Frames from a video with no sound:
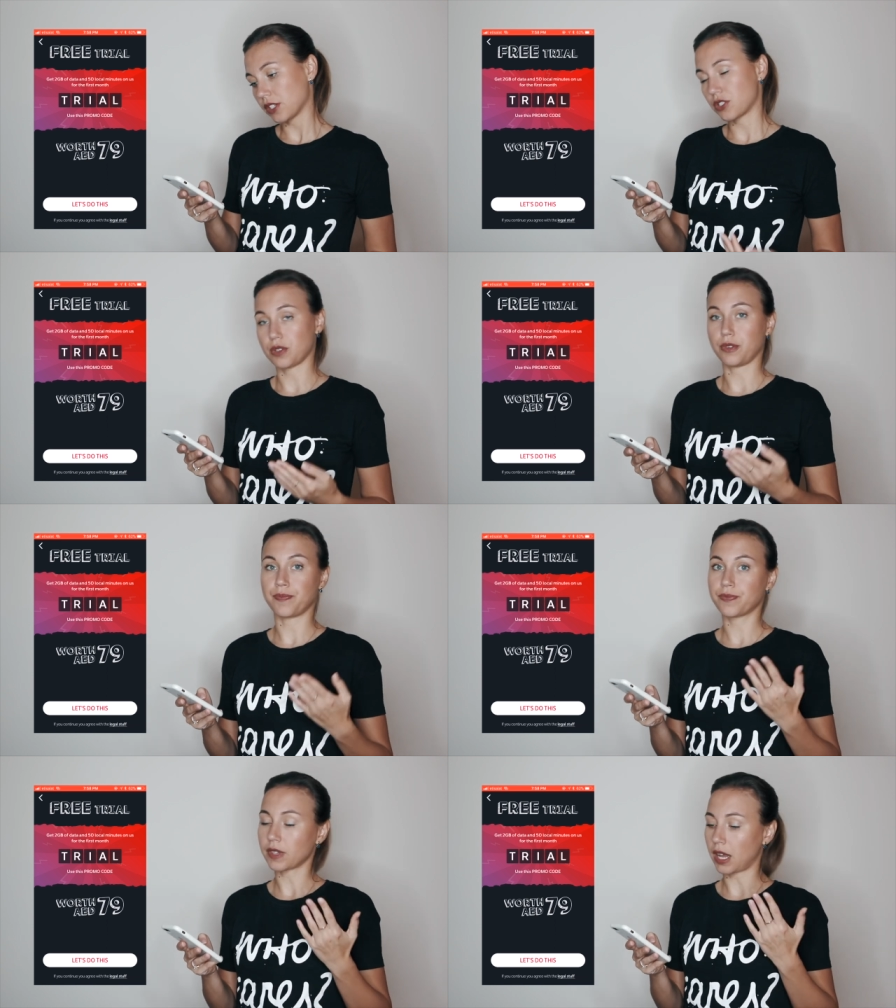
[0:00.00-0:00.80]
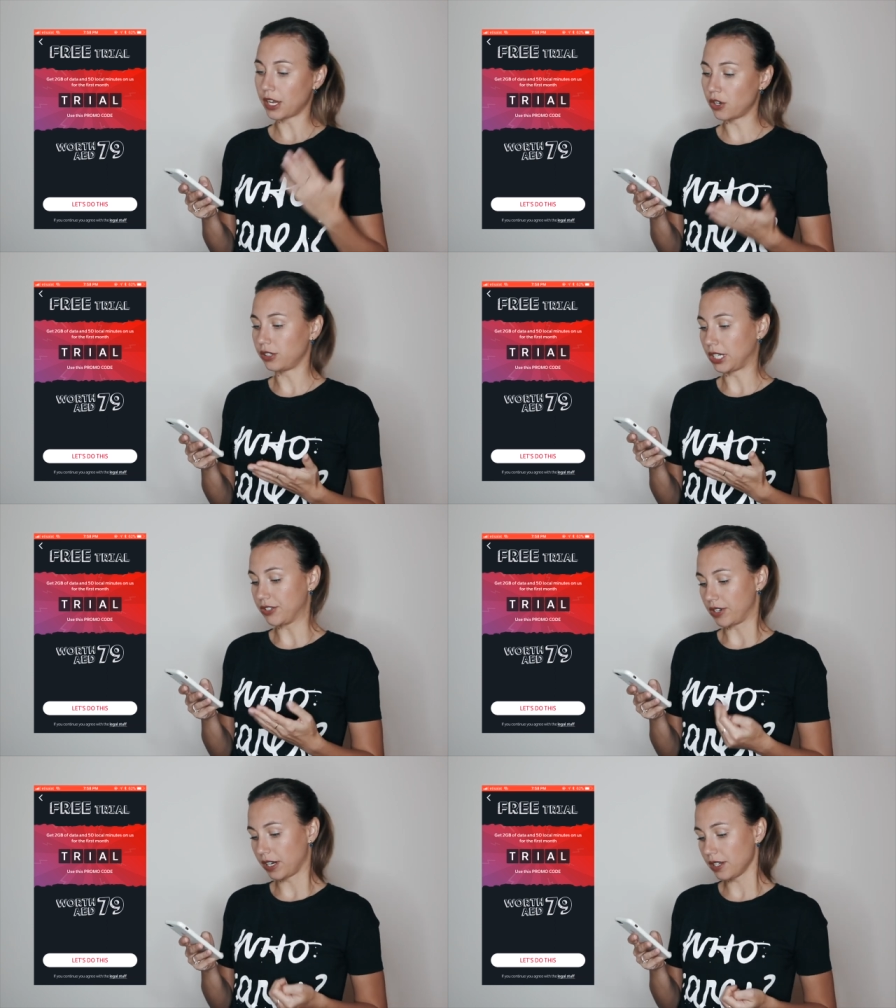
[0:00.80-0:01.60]
So I'm gonna
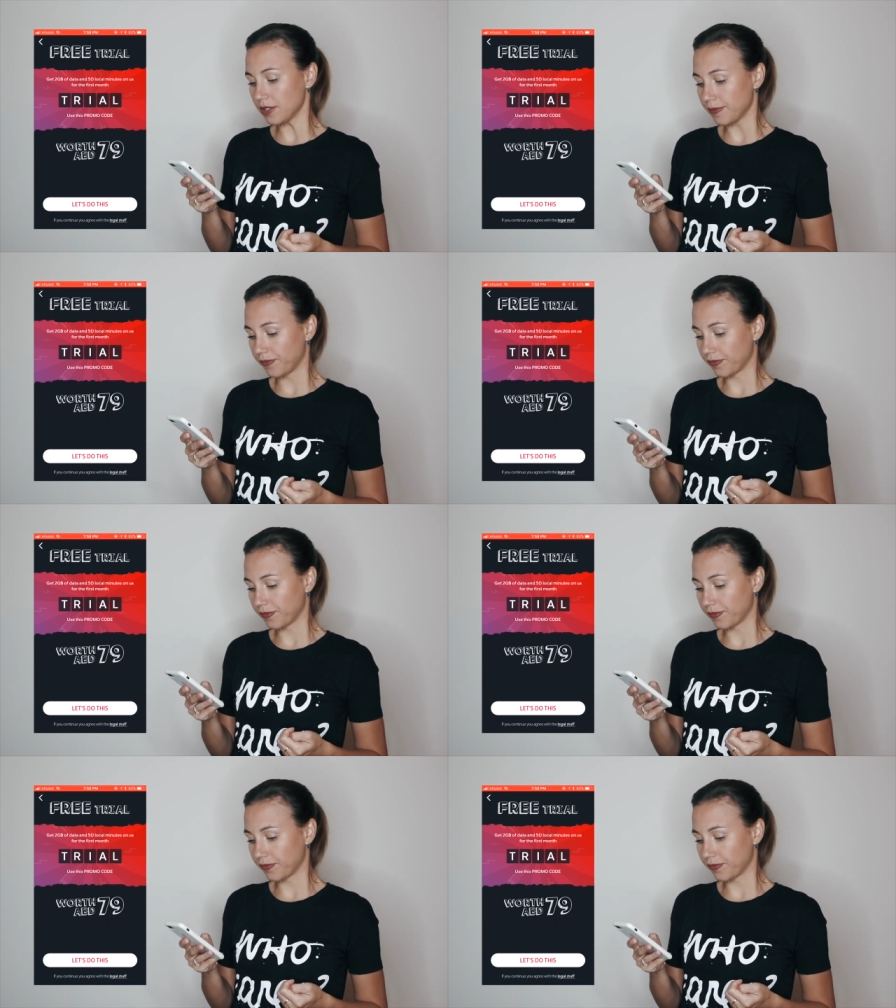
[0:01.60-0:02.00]
try it.